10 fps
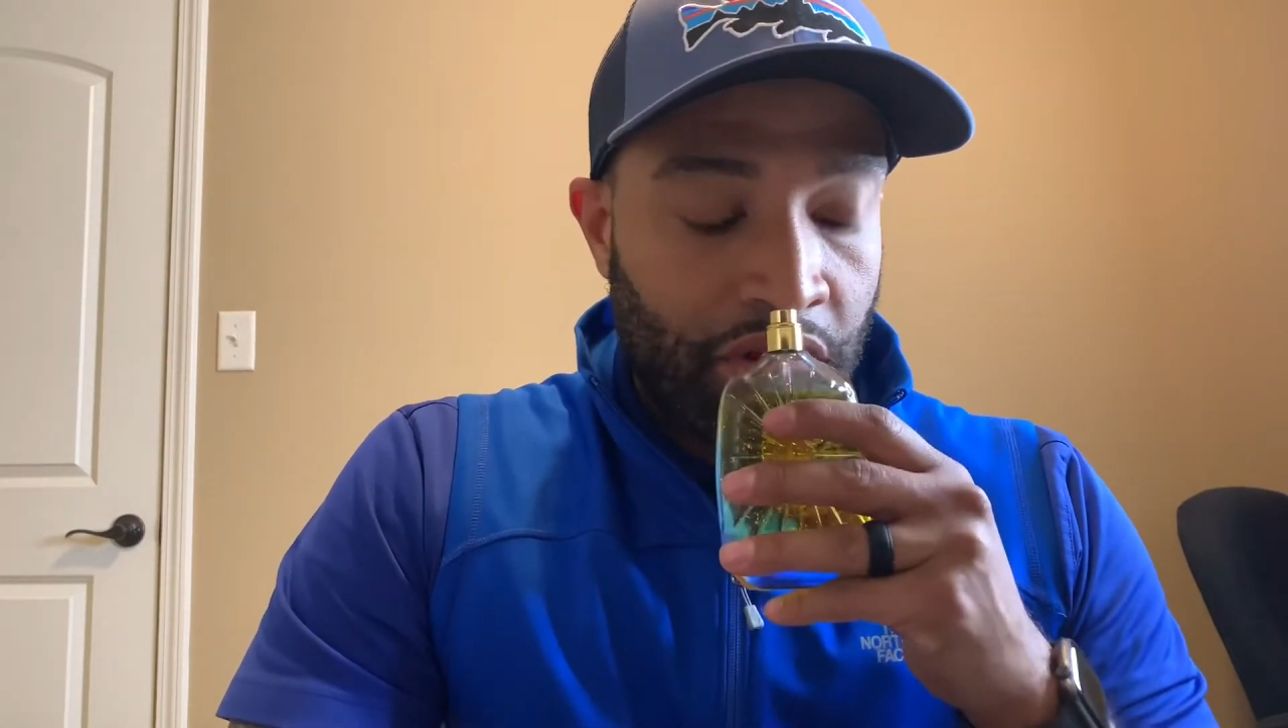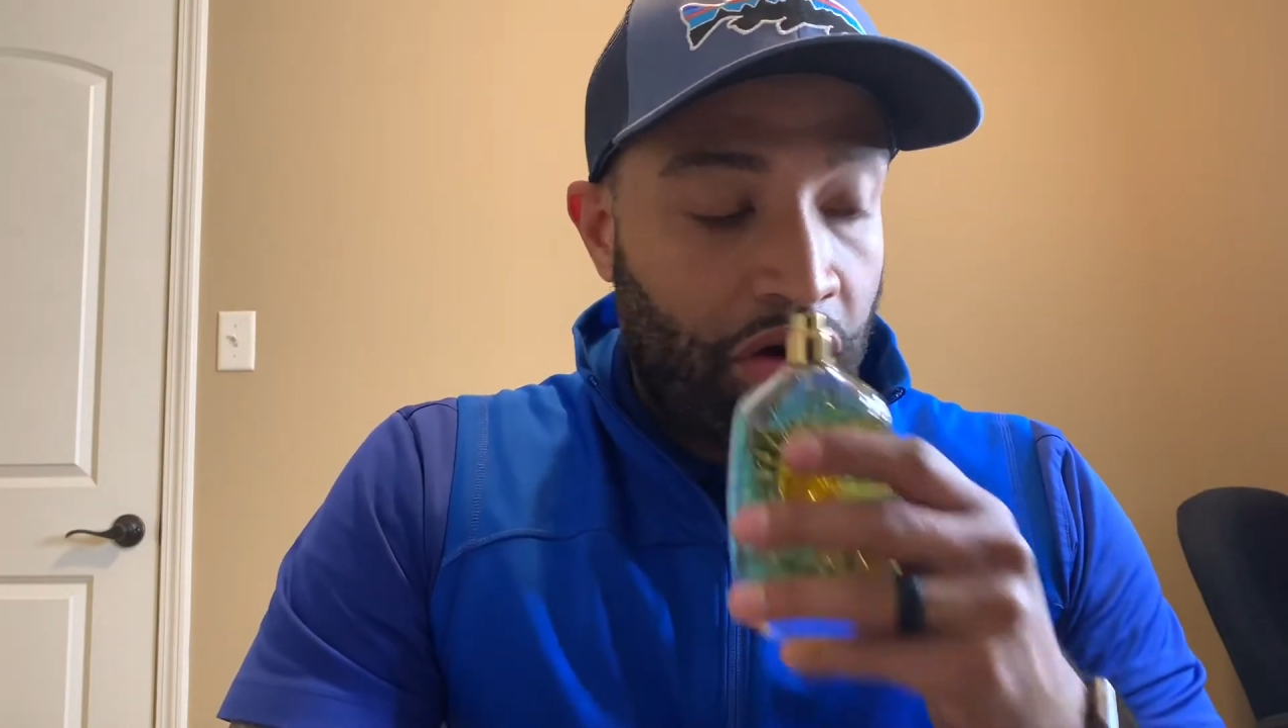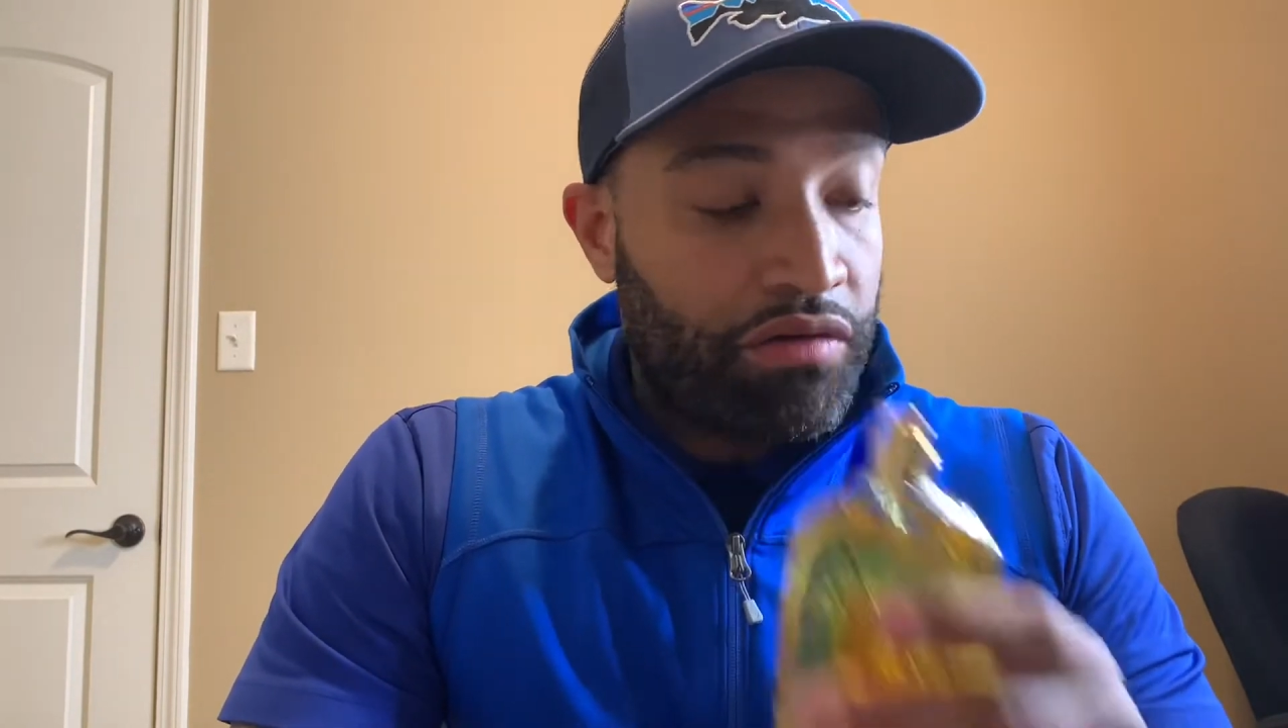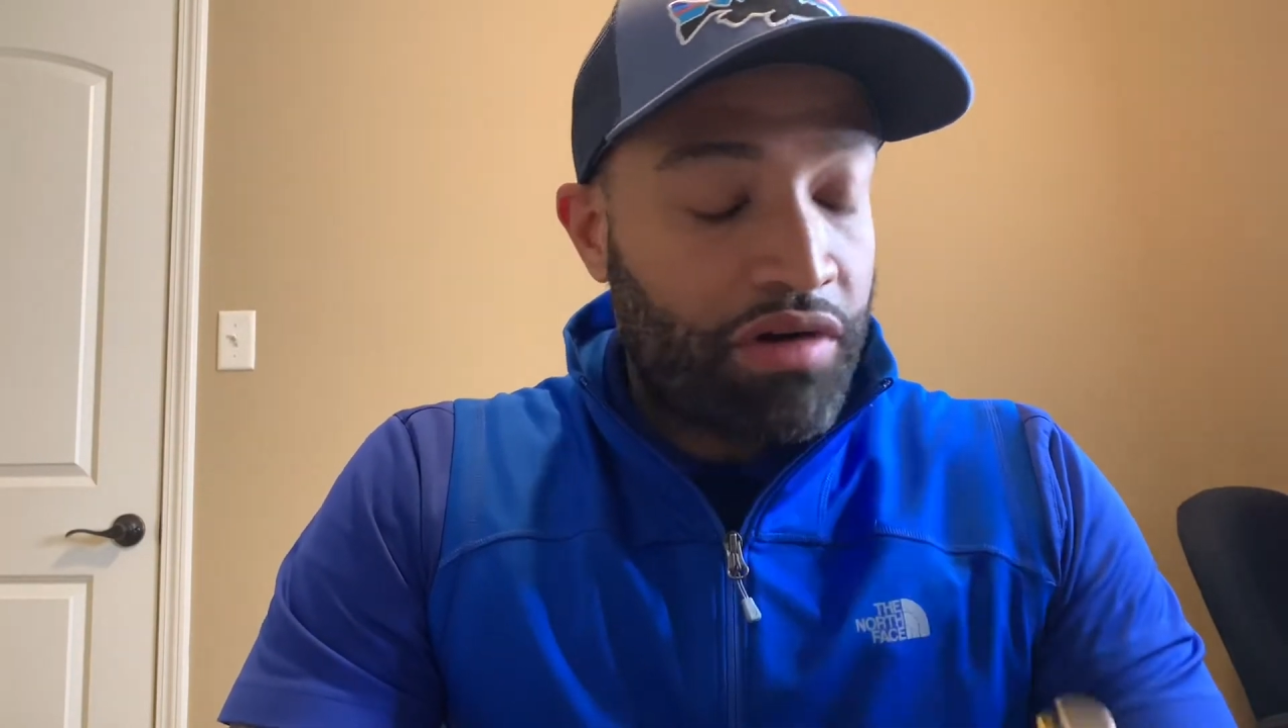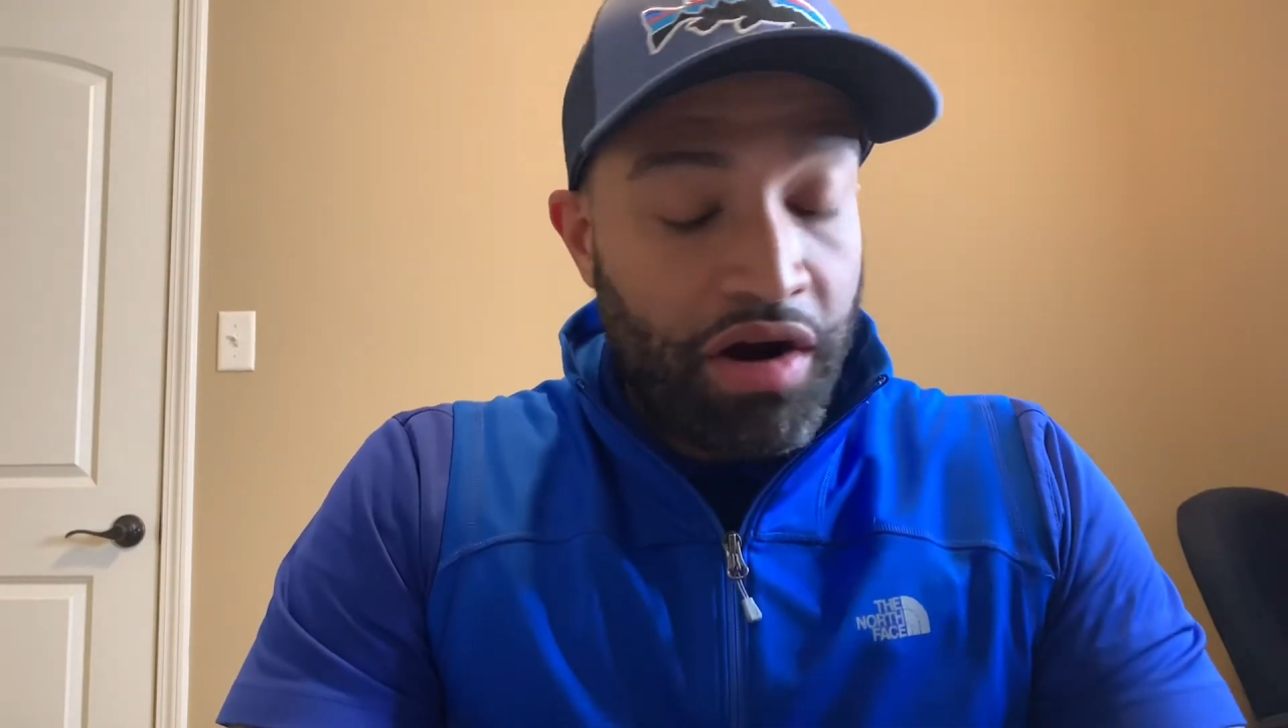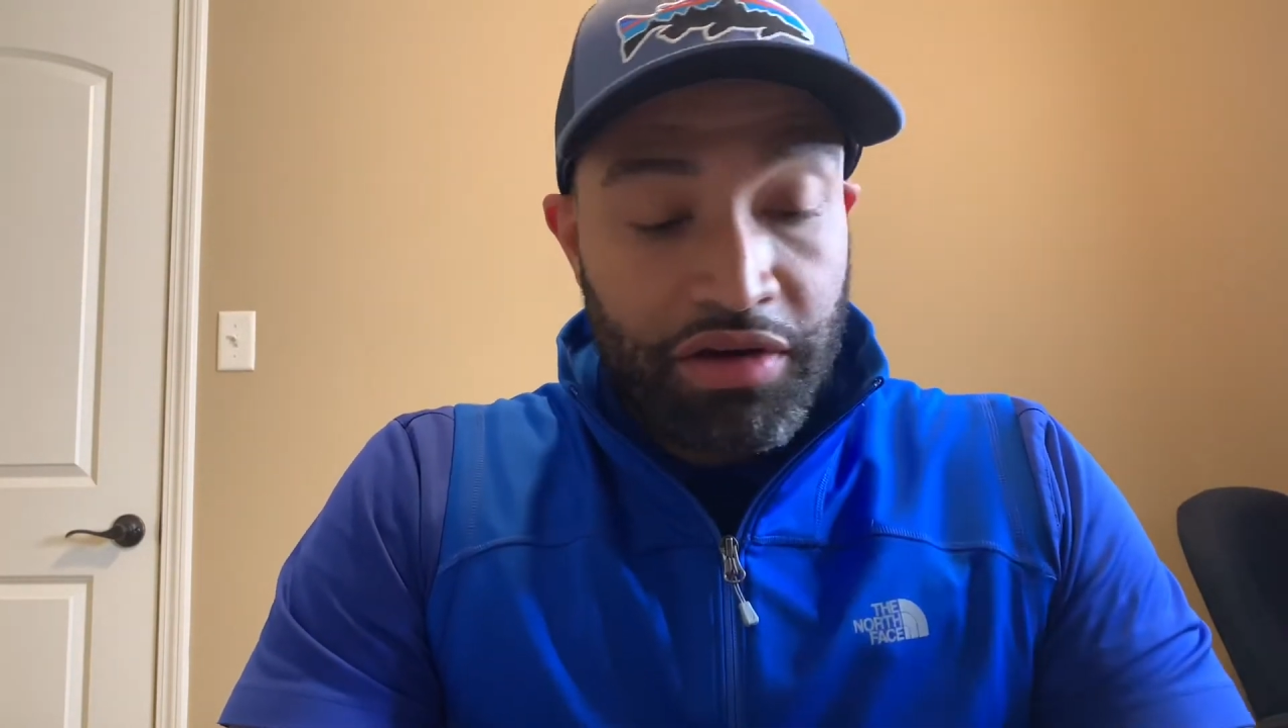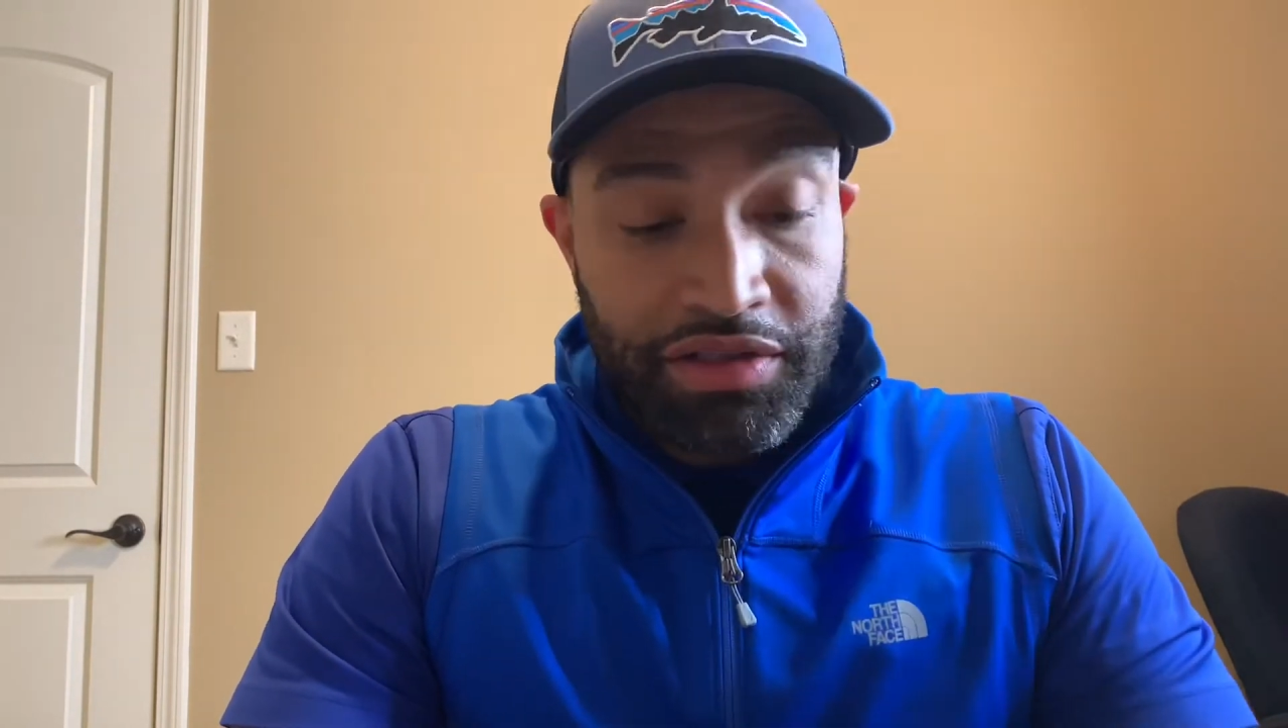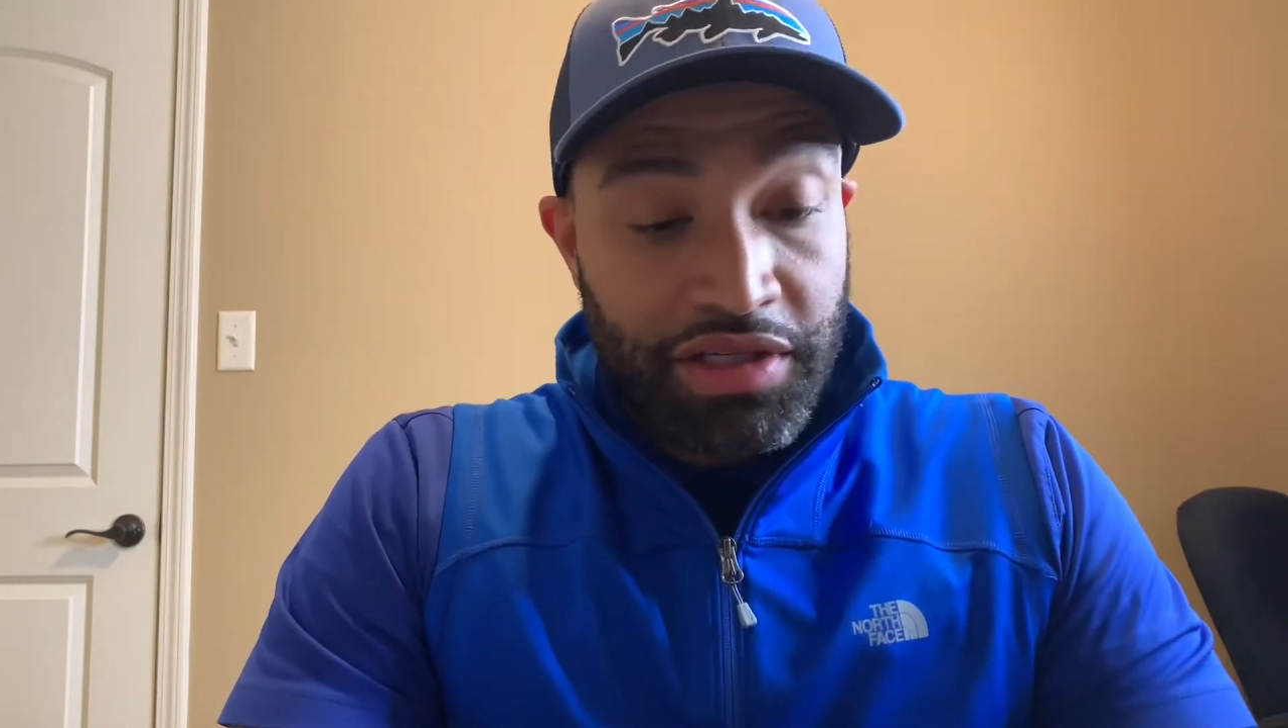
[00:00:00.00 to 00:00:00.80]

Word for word: overall,